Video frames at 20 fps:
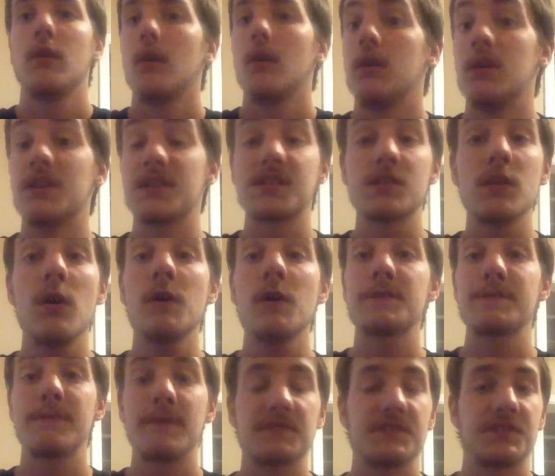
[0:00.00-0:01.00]
This song's
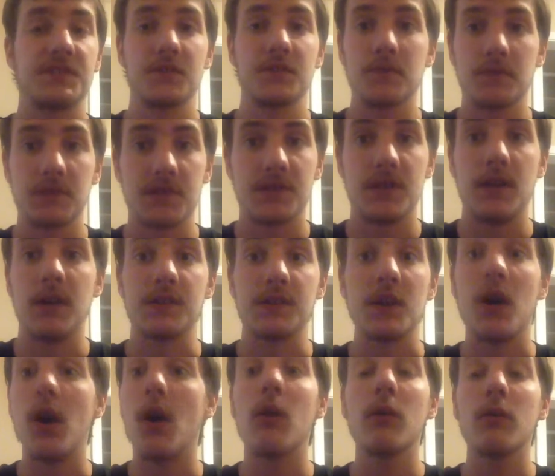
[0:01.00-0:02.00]
about suicide. It's
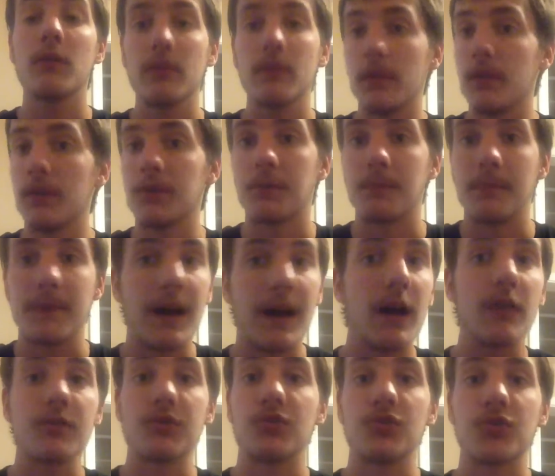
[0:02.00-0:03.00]
all it really is
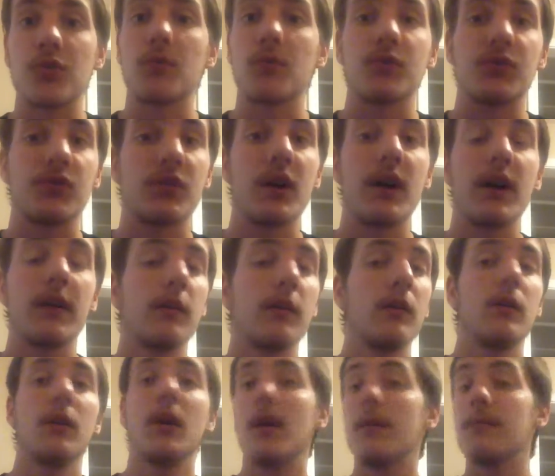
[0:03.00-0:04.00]
about, suicide.
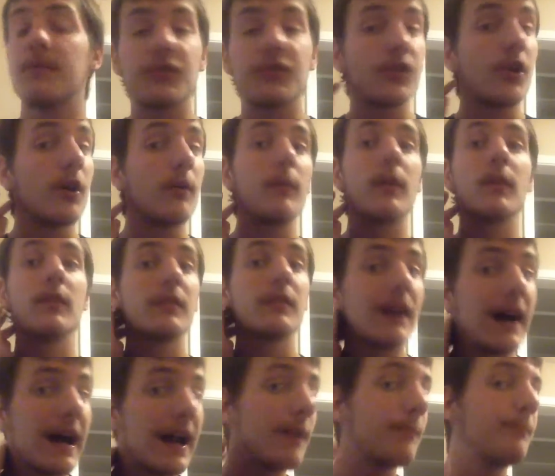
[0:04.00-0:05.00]
And a
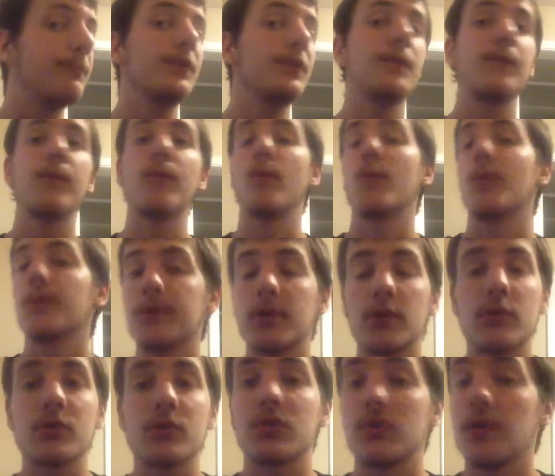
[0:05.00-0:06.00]
lot of people, when they're
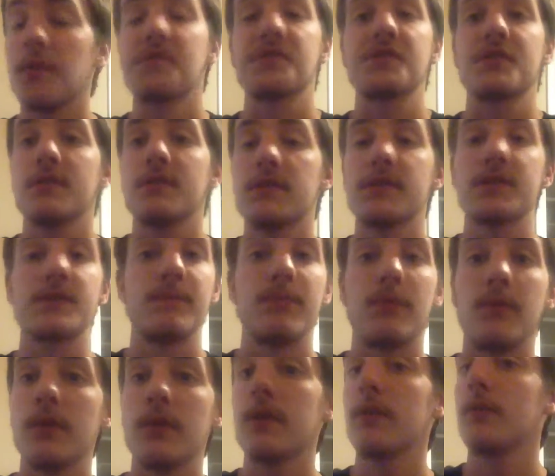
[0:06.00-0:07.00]
close to this
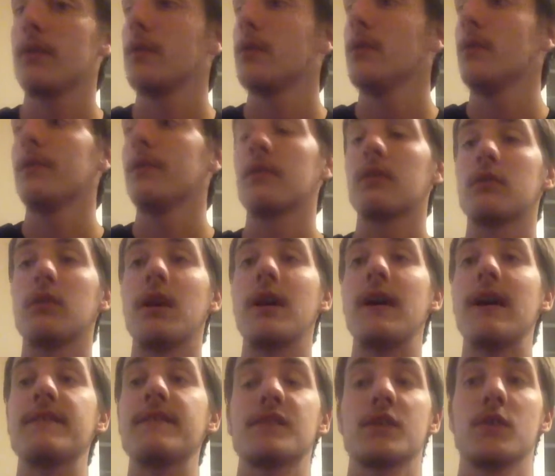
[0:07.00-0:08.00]
point in their
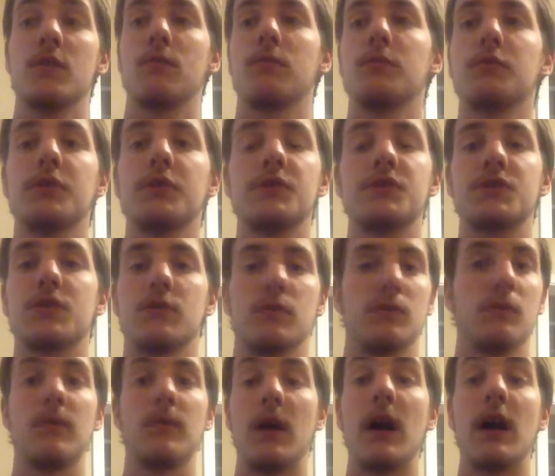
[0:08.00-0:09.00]
lives, which
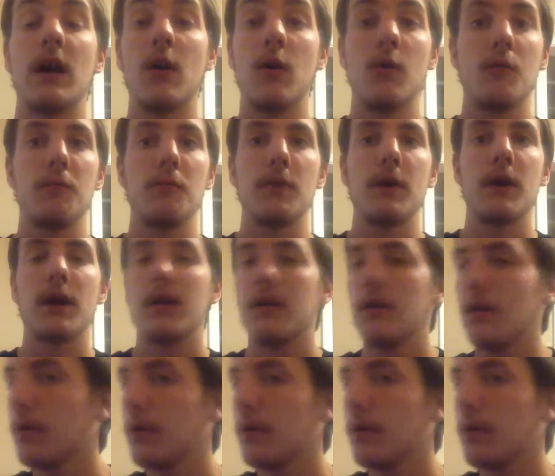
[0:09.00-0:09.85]
I hope not,